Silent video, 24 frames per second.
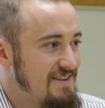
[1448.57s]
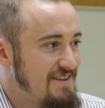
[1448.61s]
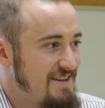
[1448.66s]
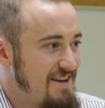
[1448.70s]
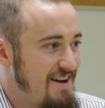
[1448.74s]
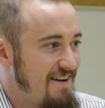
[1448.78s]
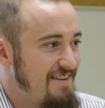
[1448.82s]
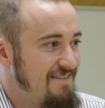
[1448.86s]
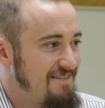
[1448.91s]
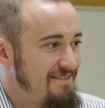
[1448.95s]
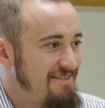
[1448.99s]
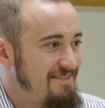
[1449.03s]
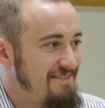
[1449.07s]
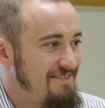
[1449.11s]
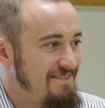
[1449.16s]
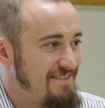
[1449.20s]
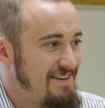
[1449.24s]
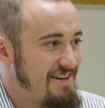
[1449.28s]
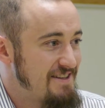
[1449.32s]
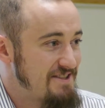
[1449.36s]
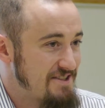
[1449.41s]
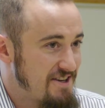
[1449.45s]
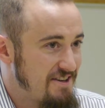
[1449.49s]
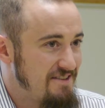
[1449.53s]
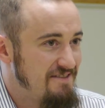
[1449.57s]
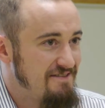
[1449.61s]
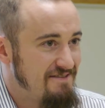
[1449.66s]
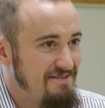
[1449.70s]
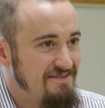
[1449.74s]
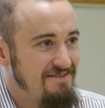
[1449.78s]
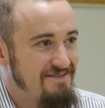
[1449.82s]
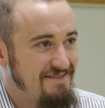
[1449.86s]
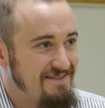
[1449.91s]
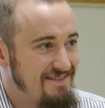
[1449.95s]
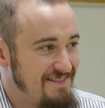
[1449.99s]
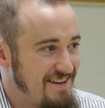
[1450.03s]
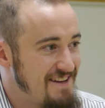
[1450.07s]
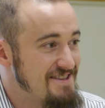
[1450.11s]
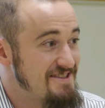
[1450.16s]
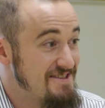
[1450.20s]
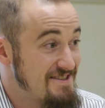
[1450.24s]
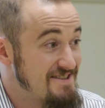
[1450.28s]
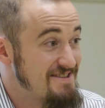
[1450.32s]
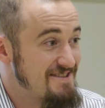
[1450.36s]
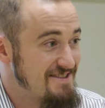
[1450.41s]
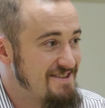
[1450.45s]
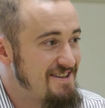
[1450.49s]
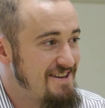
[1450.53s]
Yeah, that's good.
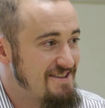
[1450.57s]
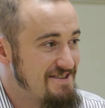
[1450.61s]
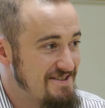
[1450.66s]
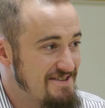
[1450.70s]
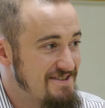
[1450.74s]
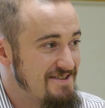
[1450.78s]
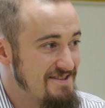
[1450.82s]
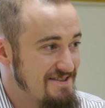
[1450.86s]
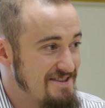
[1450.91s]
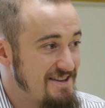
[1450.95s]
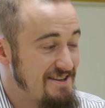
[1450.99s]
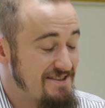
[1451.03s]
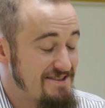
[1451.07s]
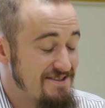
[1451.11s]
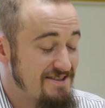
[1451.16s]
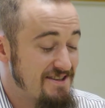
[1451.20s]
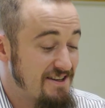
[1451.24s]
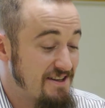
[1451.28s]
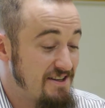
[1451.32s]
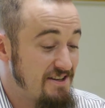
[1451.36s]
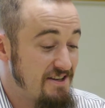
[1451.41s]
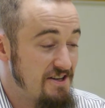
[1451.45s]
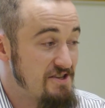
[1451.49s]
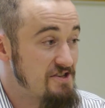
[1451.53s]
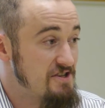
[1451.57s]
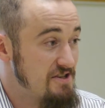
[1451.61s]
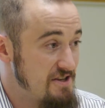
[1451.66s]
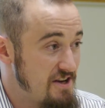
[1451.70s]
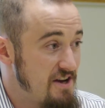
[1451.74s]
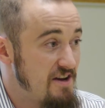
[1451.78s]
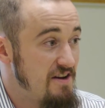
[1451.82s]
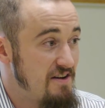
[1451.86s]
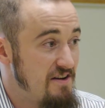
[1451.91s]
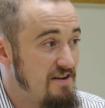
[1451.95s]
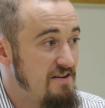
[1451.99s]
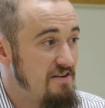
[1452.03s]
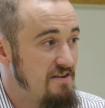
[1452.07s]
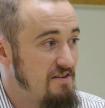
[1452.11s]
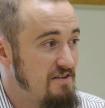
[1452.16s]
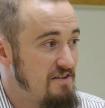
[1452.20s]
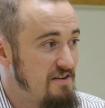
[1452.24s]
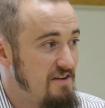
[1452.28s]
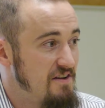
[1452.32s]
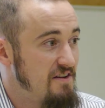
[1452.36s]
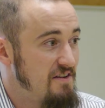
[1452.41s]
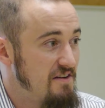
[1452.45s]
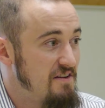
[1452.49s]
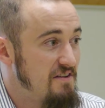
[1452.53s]
That's the condition. Yeah,
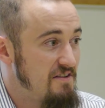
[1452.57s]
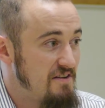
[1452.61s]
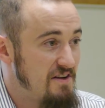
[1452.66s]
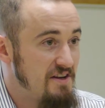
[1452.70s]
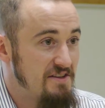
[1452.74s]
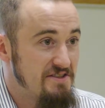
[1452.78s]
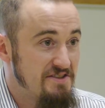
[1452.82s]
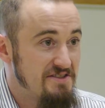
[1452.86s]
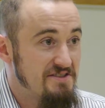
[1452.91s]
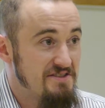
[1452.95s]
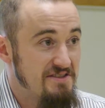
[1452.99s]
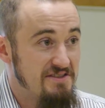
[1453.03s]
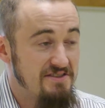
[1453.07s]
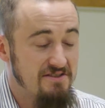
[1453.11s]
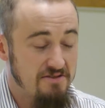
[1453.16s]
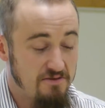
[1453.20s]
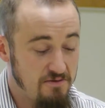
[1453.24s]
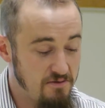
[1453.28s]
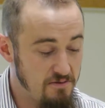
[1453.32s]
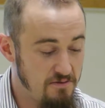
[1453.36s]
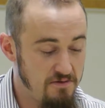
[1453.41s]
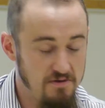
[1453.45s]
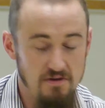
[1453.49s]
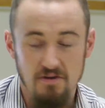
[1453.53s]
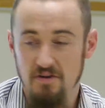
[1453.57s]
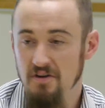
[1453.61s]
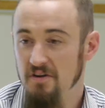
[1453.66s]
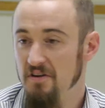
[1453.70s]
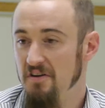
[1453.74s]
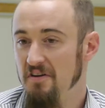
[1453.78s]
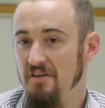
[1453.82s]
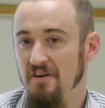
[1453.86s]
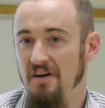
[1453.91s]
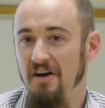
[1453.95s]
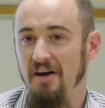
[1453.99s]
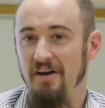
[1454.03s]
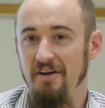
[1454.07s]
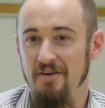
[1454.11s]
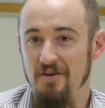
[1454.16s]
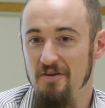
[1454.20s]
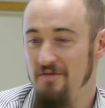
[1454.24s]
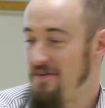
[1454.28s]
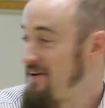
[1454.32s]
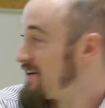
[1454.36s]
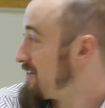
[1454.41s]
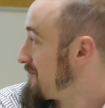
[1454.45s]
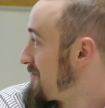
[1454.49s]
that's cool. I don't know if I can